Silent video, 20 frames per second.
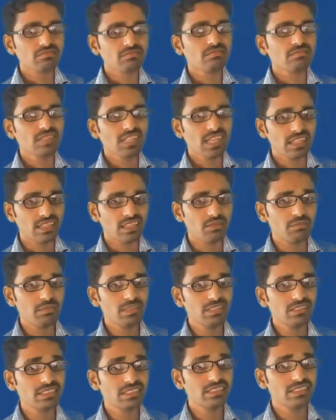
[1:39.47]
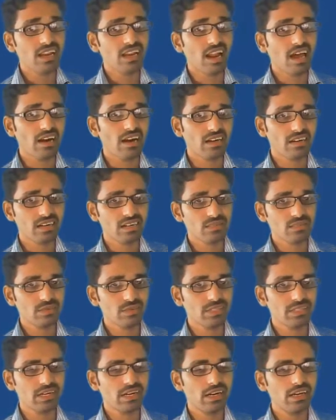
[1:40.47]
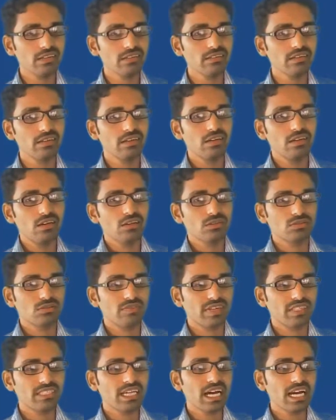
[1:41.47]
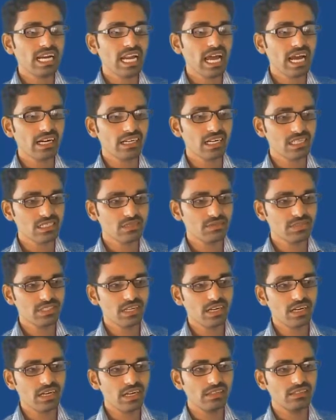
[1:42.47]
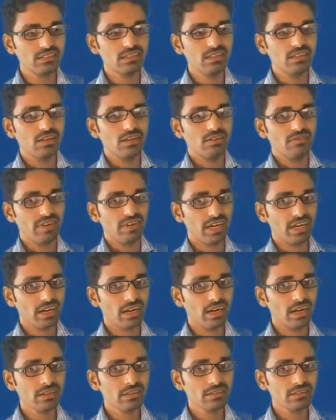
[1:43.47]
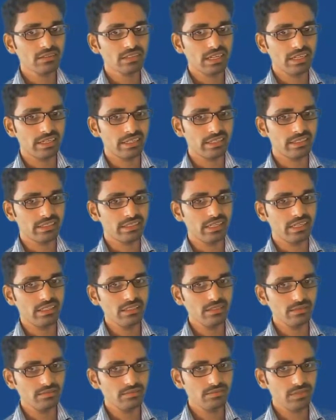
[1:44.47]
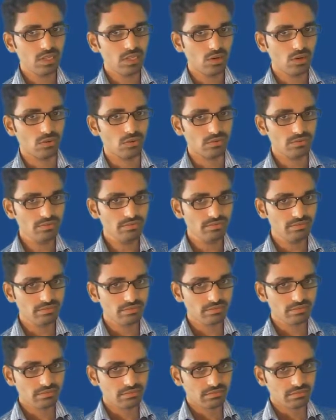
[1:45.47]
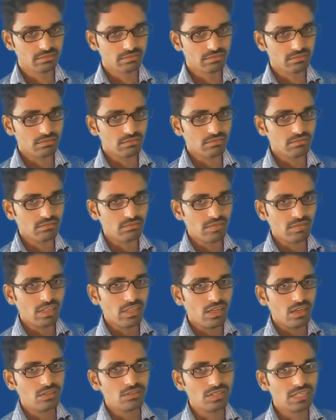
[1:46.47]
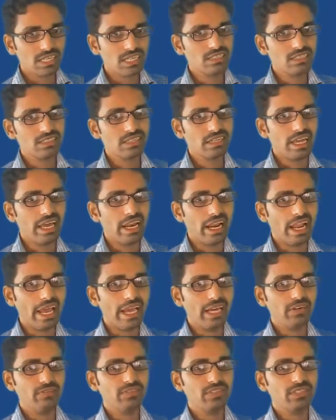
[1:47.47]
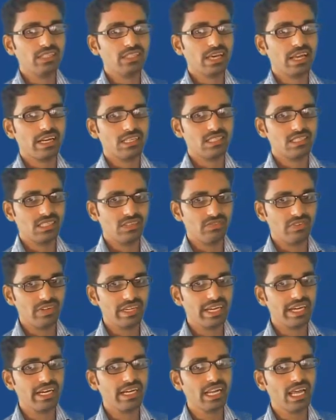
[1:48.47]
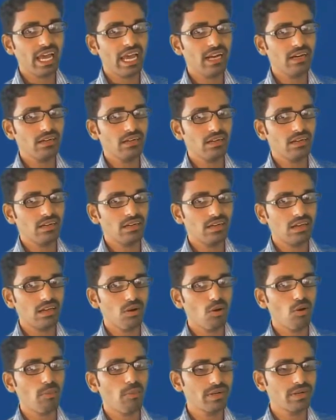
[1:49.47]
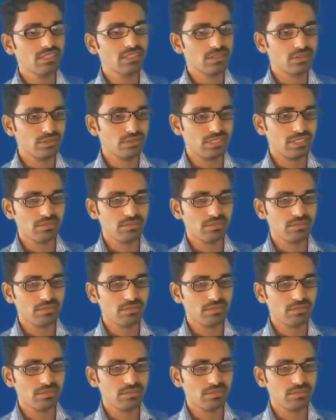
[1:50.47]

That means there is a long transmission line. So for that long transmission line we are not connecting any load. So consider a line with receiving end and open circuited.